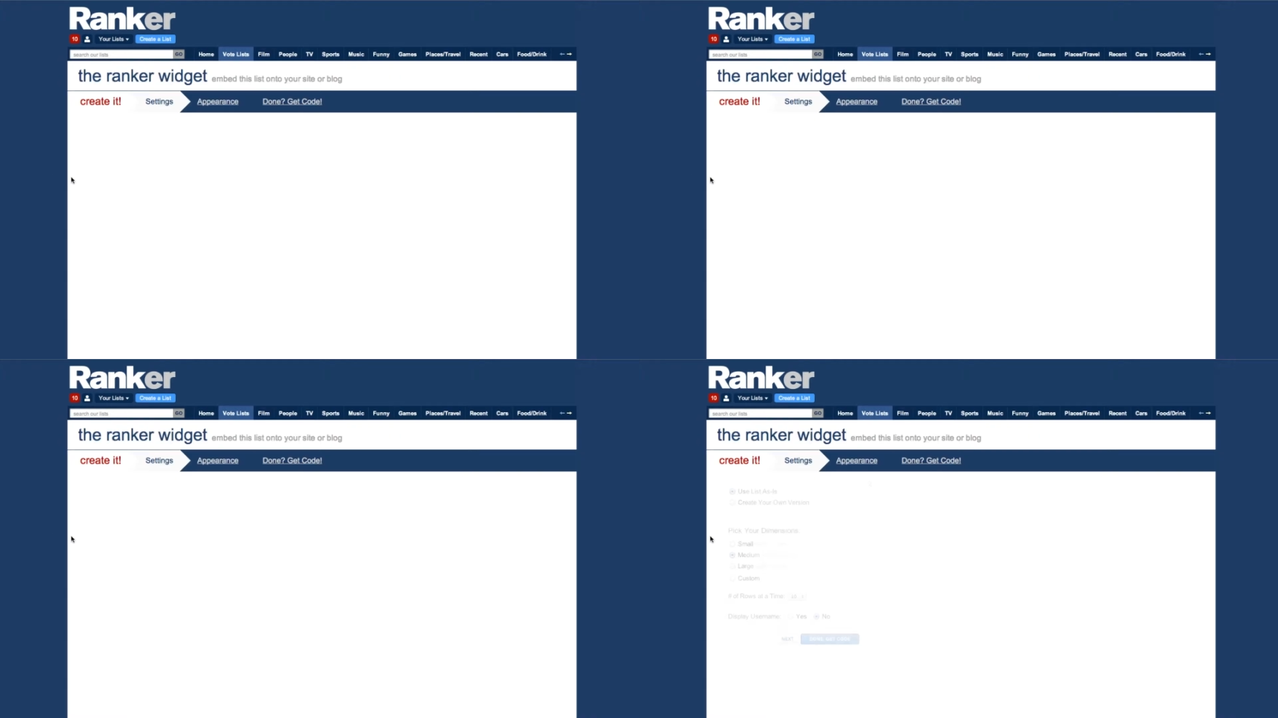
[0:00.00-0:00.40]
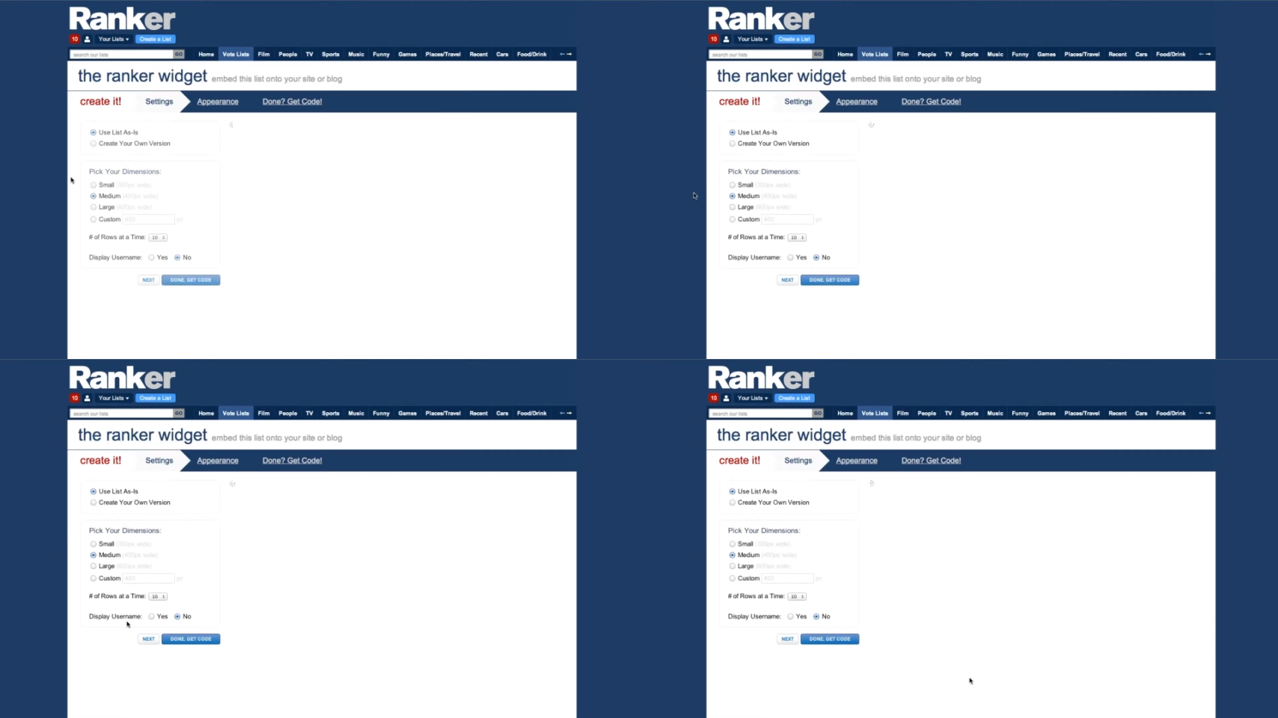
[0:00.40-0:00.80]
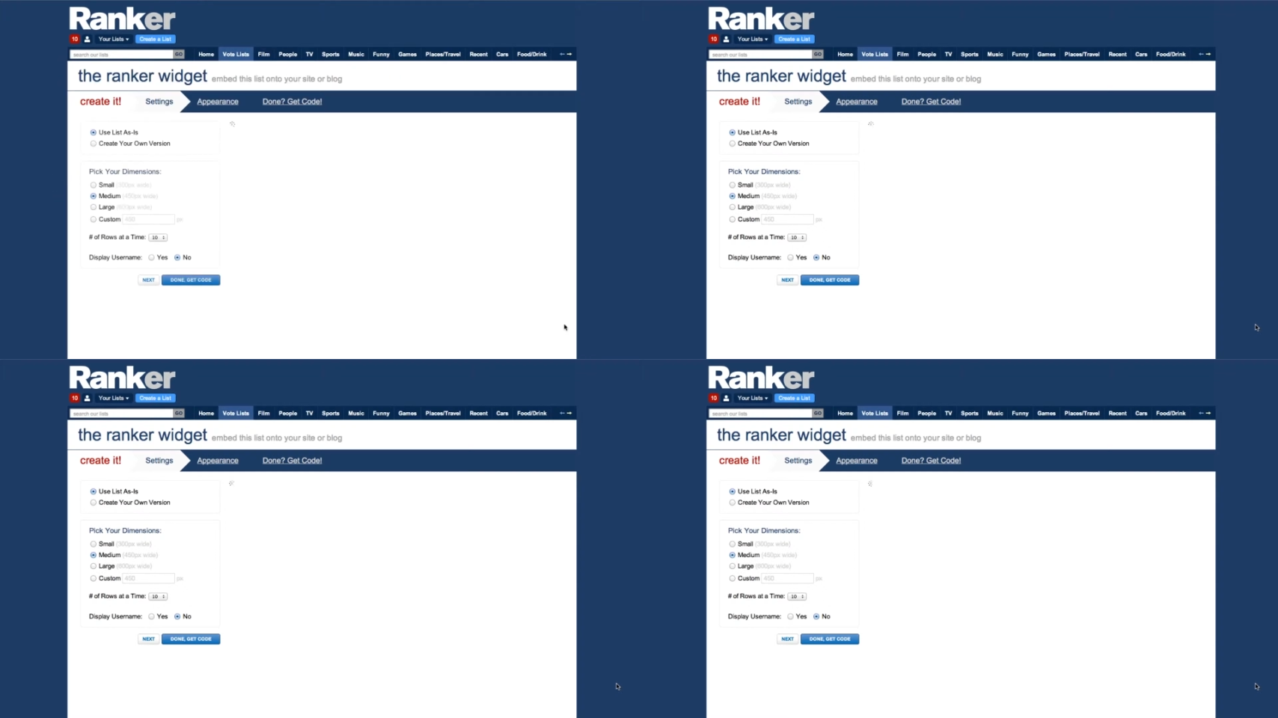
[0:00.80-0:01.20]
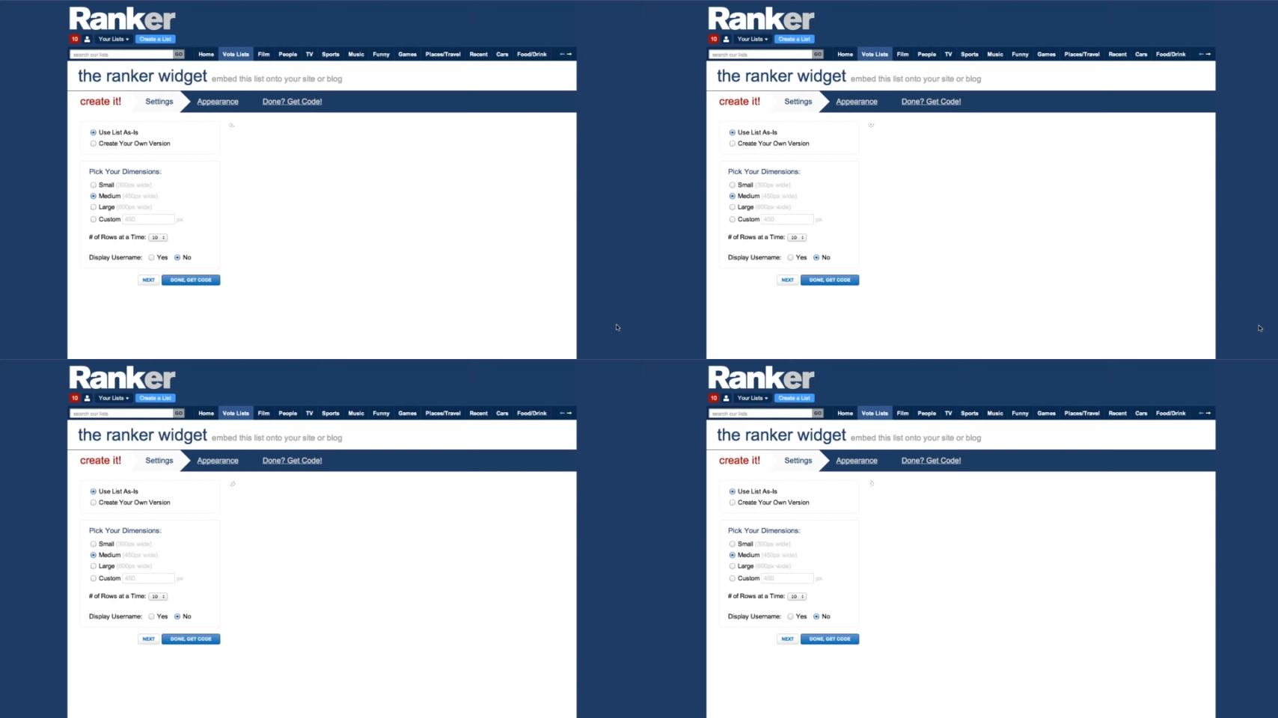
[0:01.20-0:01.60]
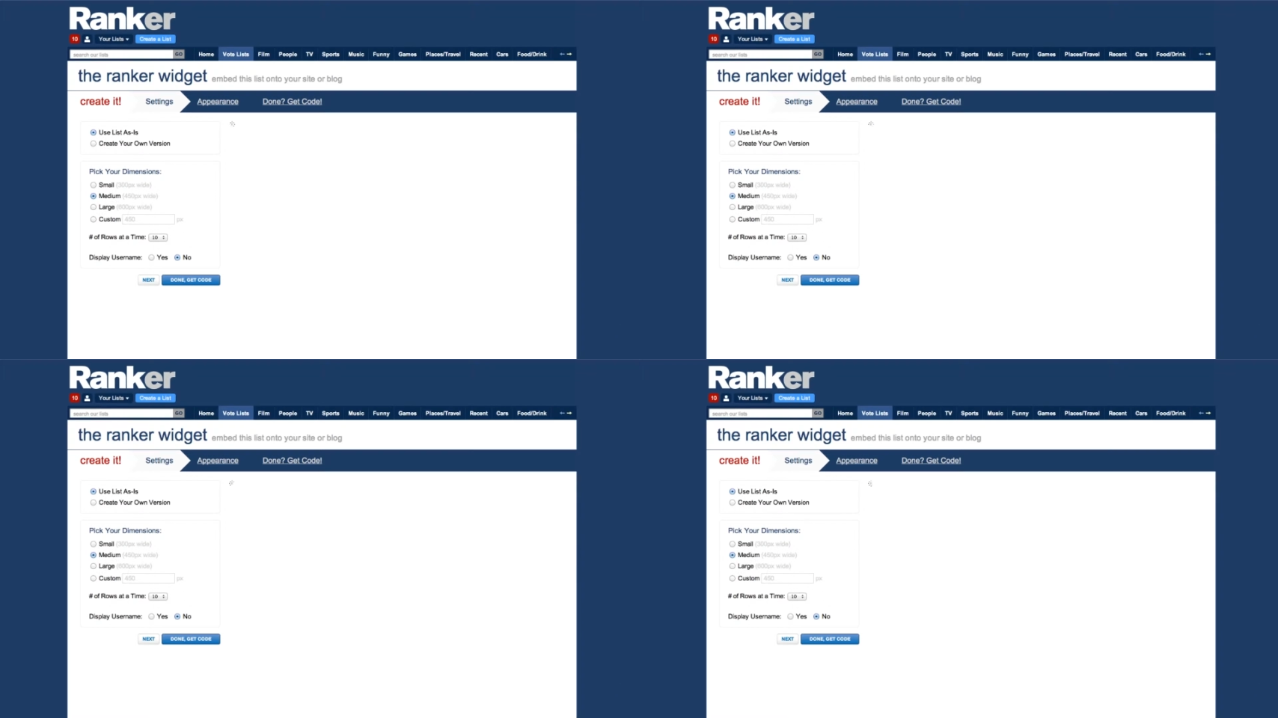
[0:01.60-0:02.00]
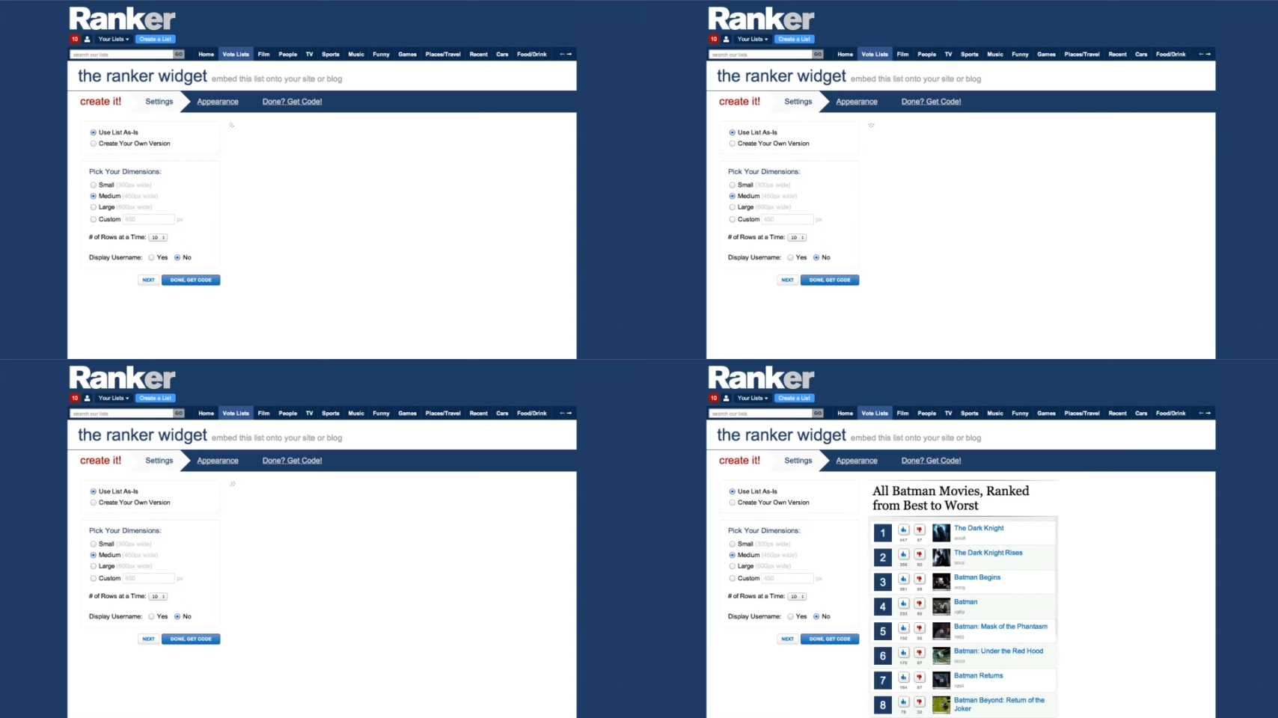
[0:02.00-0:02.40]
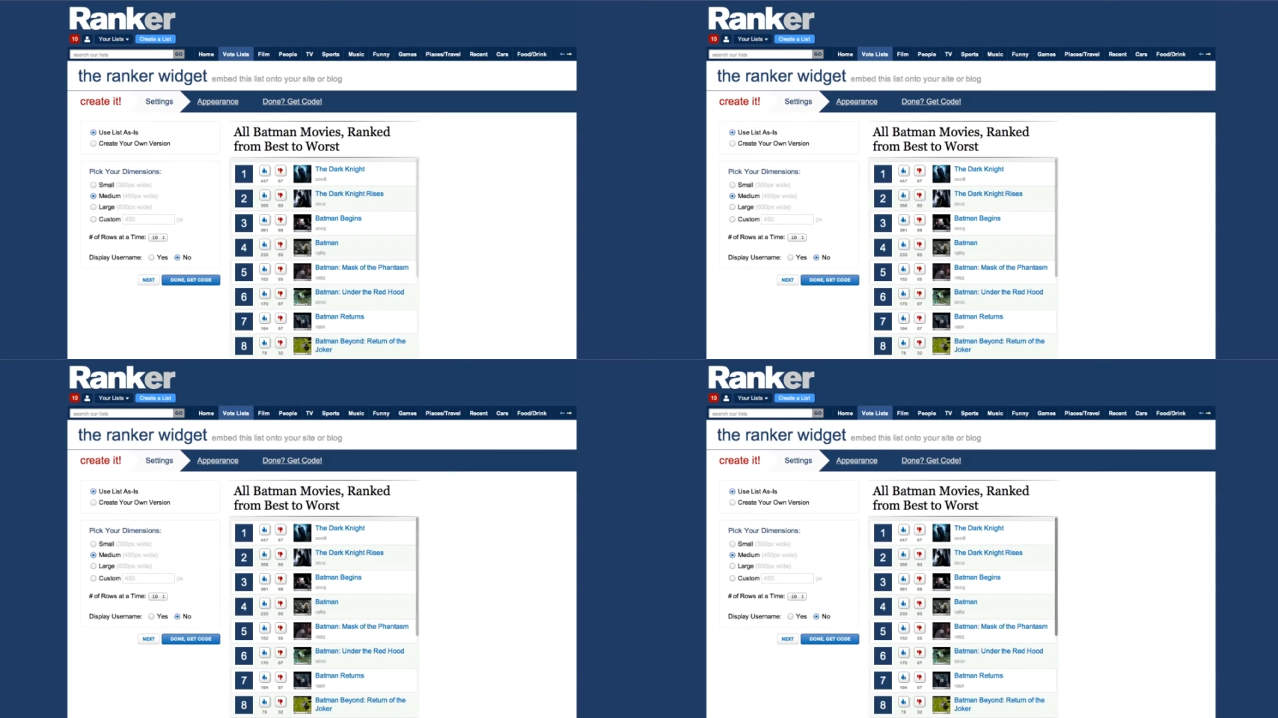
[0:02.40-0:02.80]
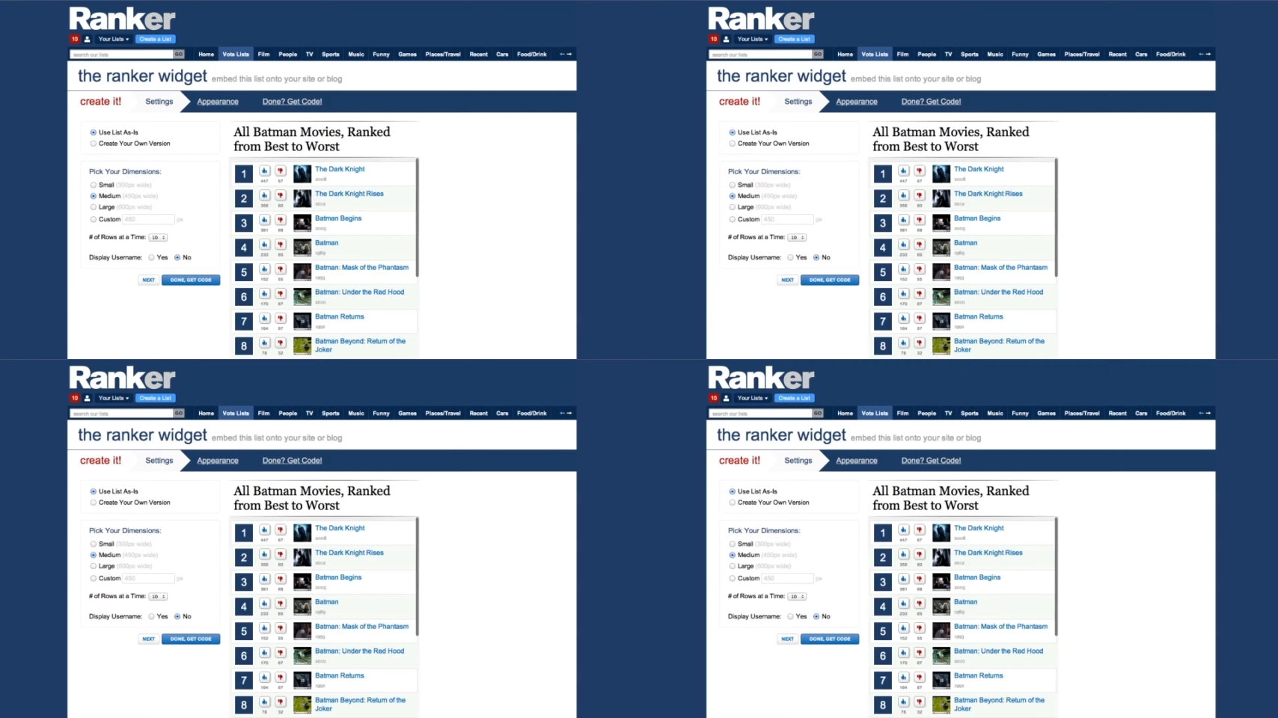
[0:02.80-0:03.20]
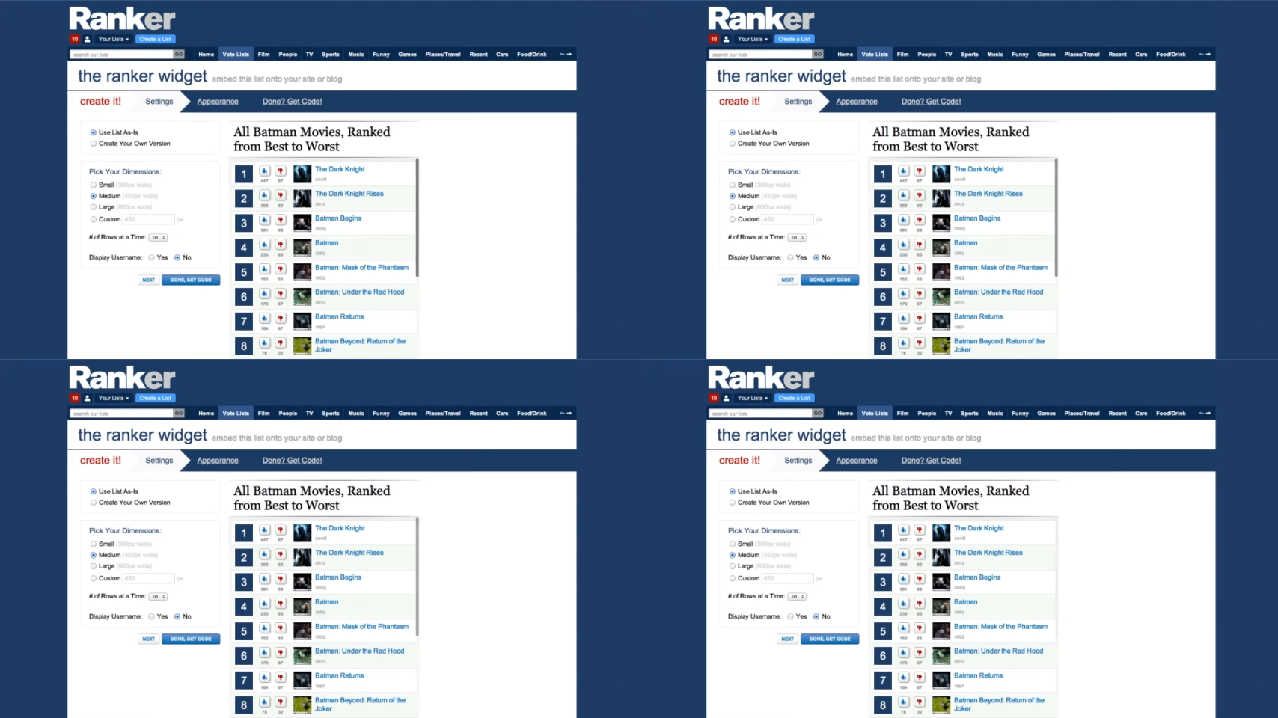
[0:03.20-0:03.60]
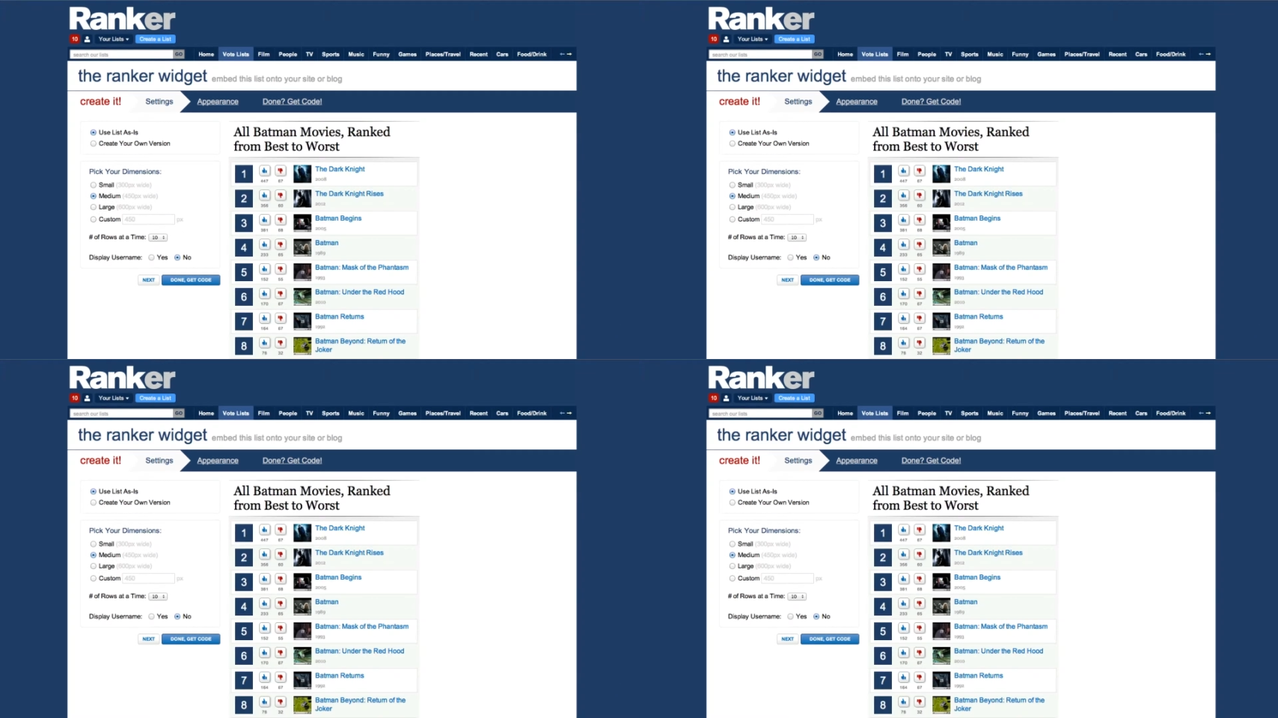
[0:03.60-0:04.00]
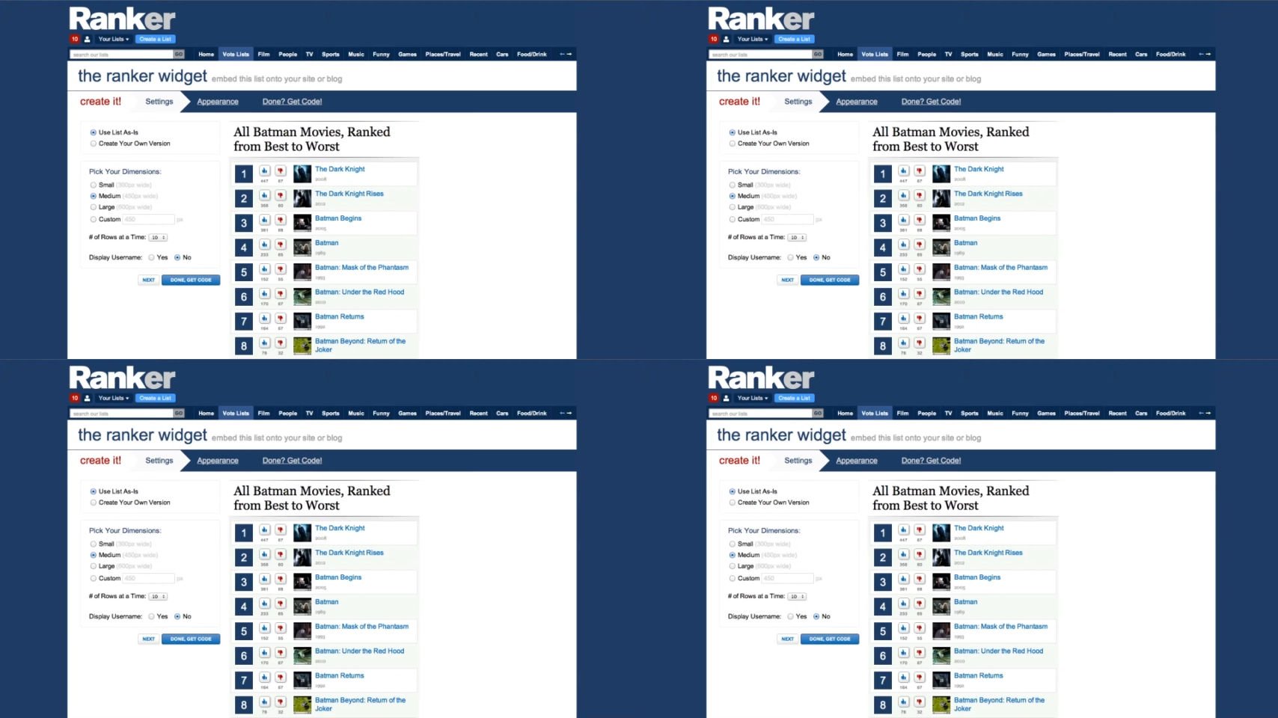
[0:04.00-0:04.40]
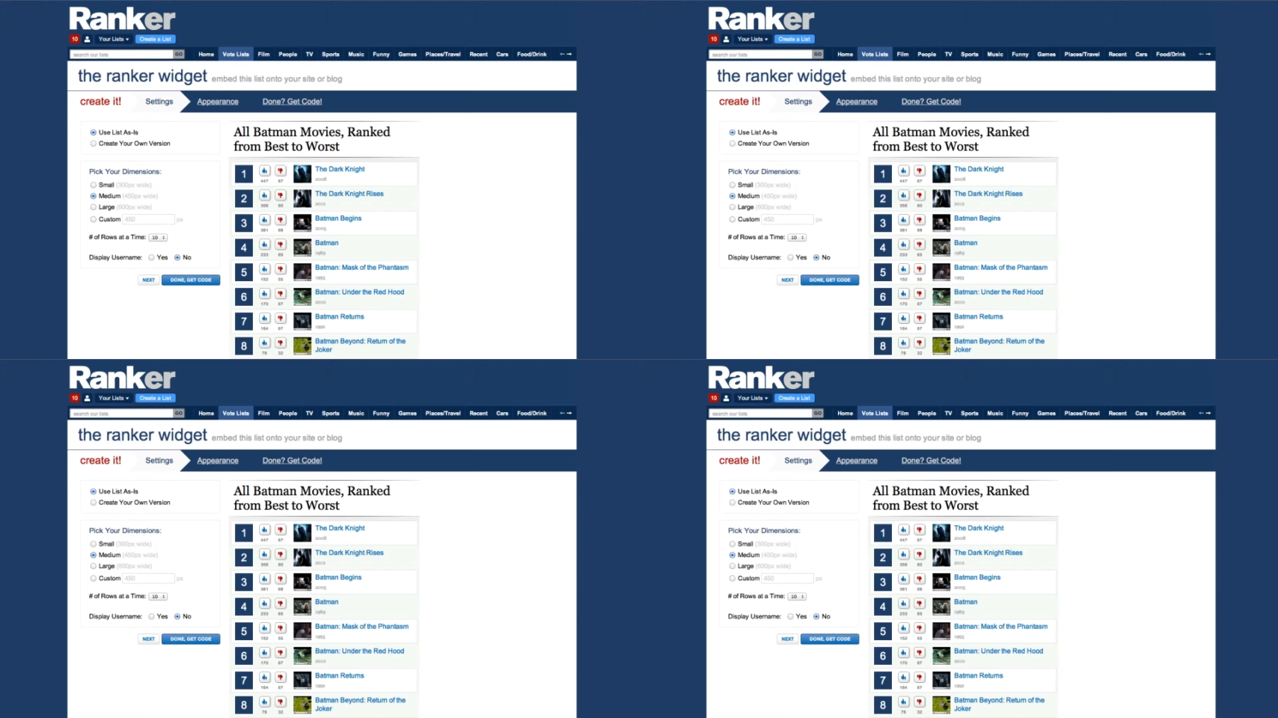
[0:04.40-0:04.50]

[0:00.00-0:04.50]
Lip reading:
(no speaker visible)